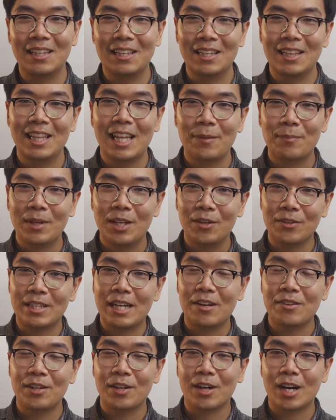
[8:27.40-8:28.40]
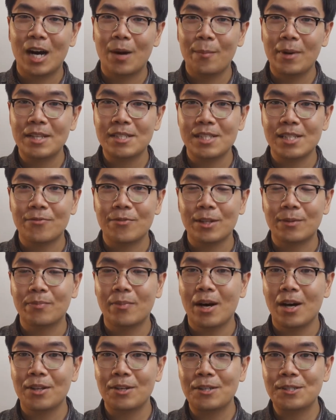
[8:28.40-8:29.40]
Let me know down in the comments if it
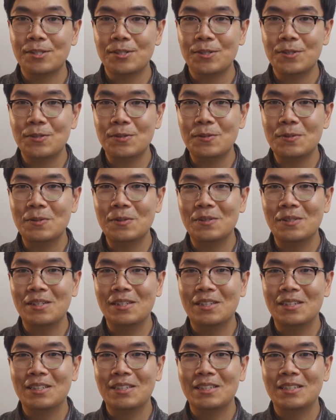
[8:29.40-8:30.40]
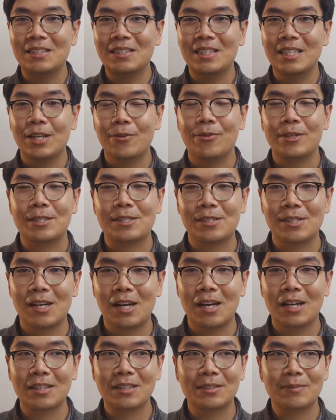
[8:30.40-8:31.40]
bothers you. If it's
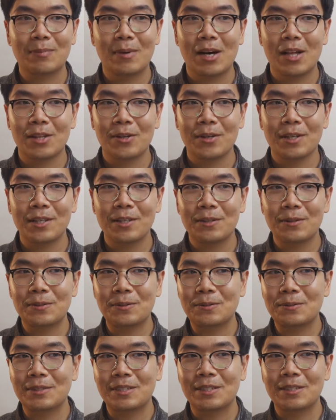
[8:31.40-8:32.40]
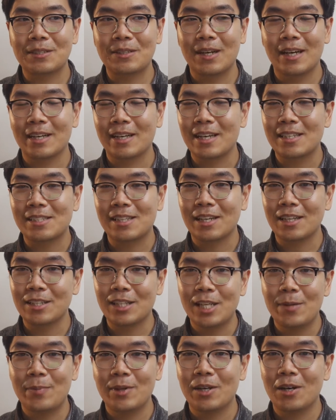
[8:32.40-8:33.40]
not bothering you, you know, I guess I can
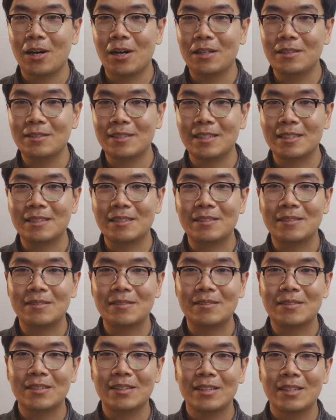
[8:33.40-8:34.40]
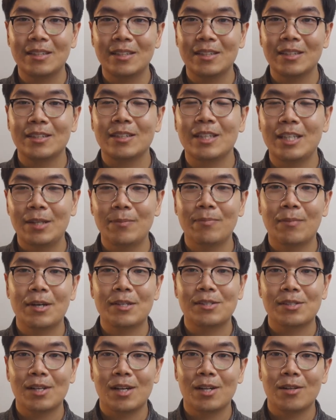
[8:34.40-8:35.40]
keep it on and keep
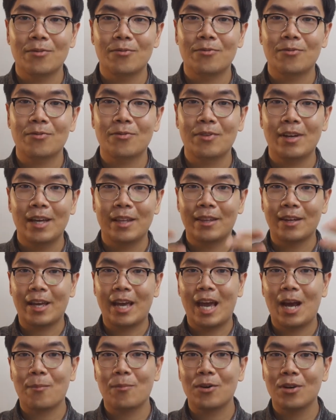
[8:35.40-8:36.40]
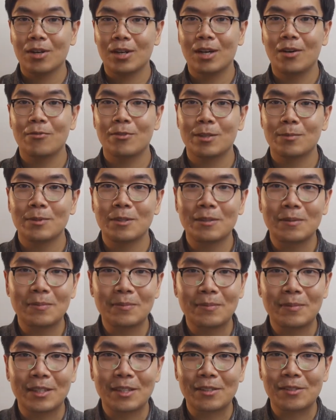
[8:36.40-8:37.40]
myself and the camera comfortable,
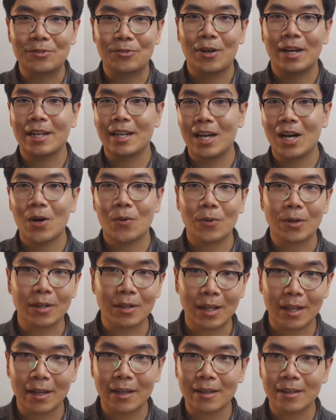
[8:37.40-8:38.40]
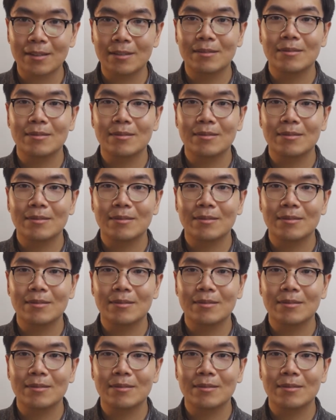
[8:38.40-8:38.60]
because right now we're like,